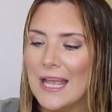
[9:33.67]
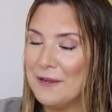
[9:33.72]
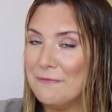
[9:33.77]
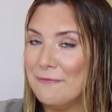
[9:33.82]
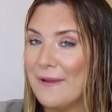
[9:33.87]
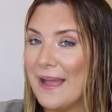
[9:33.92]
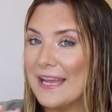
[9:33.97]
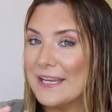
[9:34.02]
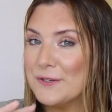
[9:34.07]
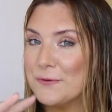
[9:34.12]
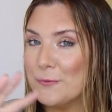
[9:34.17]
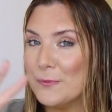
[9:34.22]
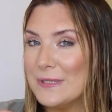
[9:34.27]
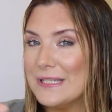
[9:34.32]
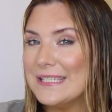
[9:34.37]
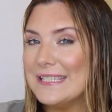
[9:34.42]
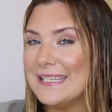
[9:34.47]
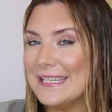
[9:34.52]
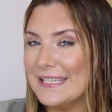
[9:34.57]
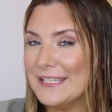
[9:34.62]
In fact,
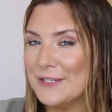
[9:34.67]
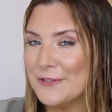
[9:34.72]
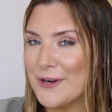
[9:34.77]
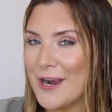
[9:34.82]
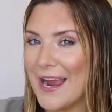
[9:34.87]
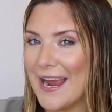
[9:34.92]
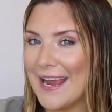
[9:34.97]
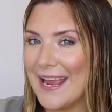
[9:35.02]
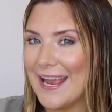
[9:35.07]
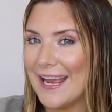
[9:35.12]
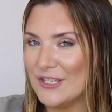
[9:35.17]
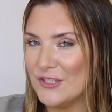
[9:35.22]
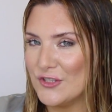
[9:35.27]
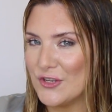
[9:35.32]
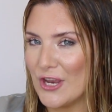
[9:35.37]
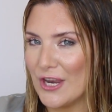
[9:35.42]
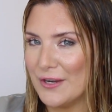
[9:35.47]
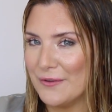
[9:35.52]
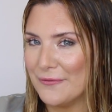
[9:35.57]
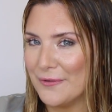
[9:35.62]
we did try
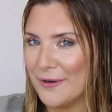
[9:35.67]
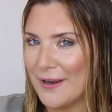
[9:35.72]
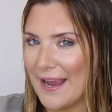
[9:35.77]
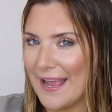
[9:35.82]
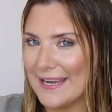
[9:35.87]
Jennifer